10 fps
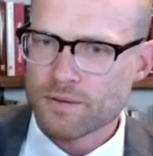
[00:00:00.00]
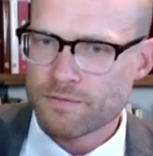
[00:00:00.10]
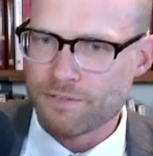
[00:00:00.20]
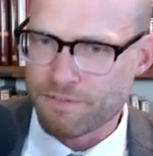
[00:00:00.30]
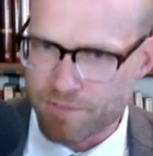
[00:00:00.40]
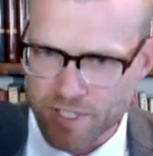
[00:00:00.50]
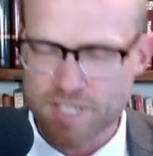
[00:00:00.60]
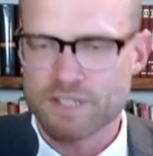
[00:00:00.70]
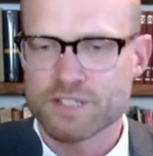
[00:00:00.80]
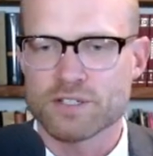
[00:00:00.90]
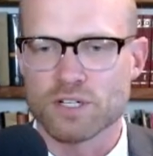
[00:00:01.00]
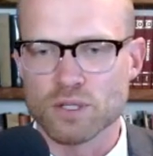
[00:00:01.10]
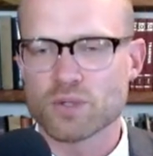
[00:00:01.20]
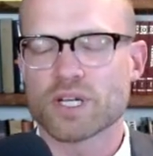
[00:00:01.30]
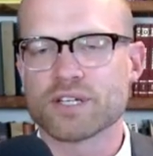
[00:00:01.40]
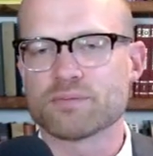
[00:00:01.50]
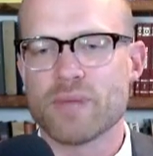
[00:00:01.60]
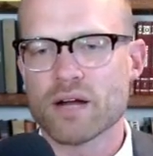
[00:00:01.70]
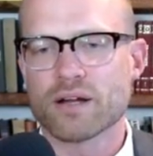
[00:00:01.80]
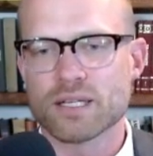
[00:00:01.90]
fulfilling this glorious
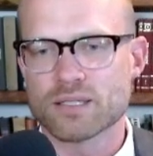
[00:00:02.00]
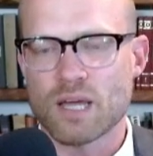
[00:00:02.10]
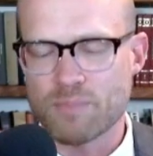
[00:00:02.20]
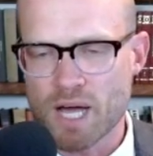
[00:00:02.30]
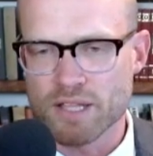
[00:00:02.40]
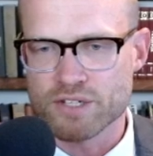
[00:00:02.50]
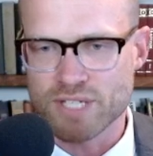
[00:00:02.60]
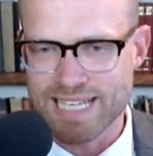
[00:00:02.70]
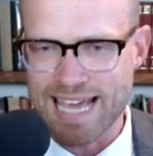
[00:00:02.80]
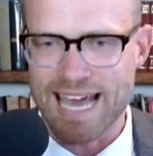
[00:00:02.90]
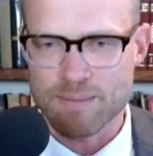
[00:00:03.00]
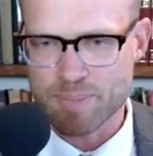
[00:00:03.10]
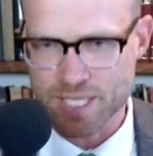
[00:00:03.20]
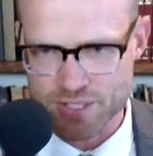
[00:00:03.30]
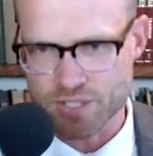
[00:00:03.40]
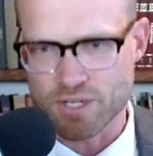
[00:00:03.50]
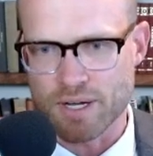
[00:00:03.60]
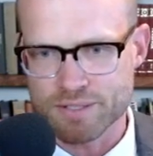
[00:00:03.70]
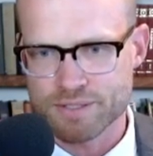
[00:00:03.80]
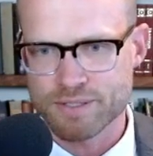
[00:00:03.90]
Marian typology at
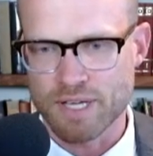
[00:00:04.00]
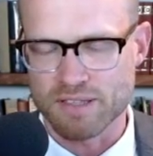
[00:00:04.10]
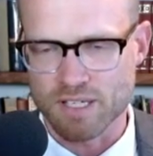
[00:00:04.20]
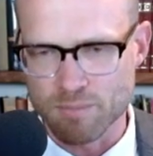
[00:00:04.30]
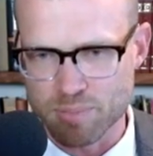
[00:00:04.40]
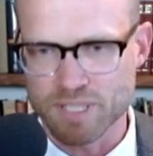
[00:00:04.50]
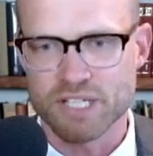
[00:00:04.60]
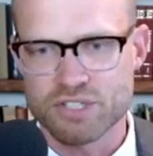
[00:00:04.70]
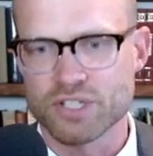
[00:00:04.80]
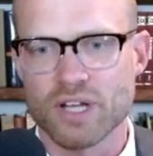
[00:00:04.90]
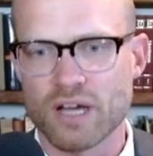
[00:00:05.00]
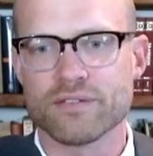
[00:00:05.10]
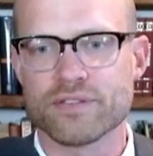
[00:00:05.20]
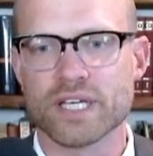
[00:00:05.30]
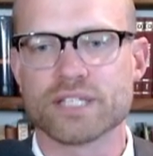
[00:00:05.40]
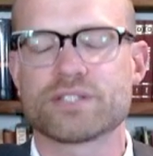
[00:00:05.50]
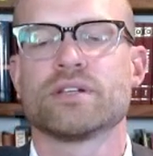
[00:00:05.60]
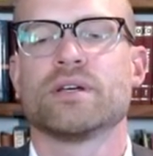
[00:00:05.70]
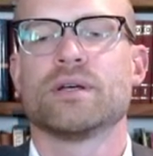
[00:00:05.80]
Pentecost and the completion of this